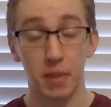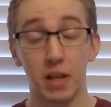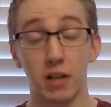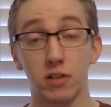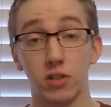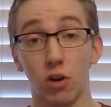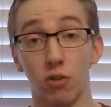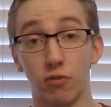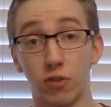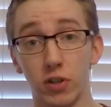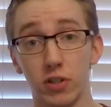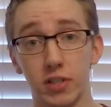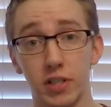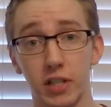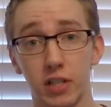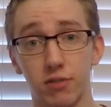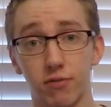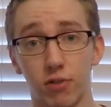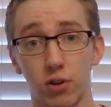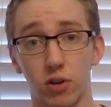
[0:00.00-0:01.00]
So first
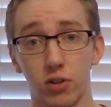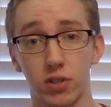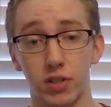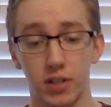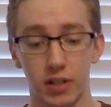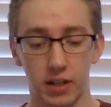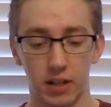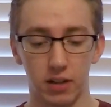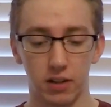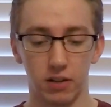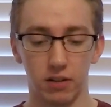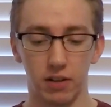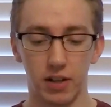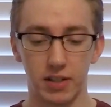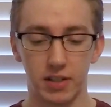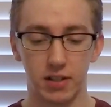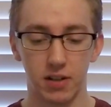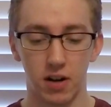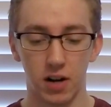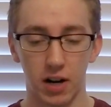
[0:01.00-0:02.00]
things first,
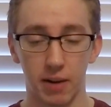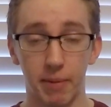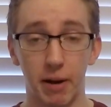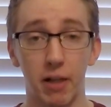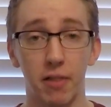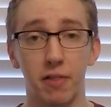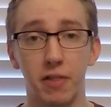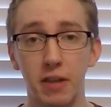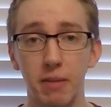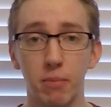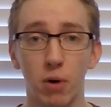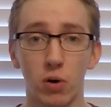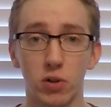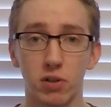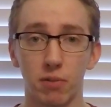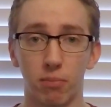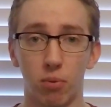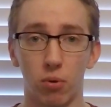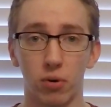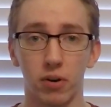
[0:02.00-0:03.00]
let's talk about the most
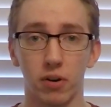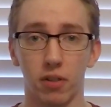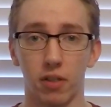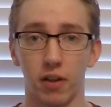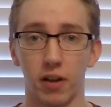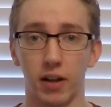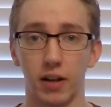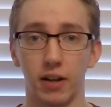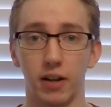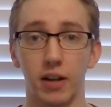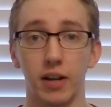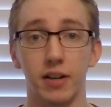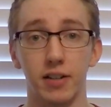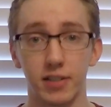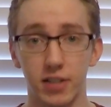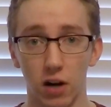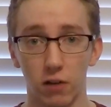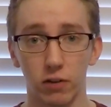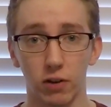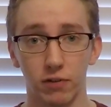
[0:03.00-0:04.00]
important thing in a
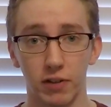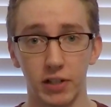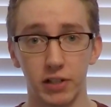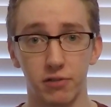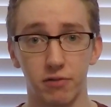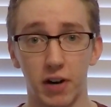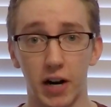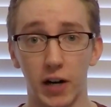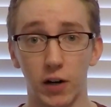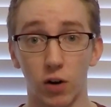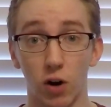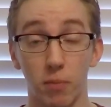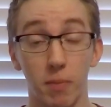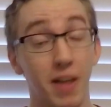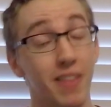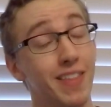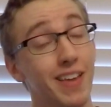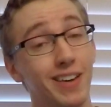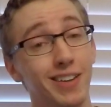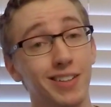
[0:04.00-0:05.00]
self-defense firearm,
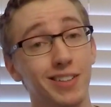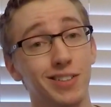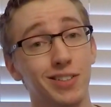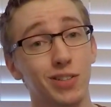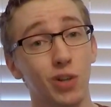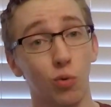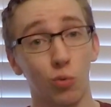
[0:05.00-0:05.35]
and that is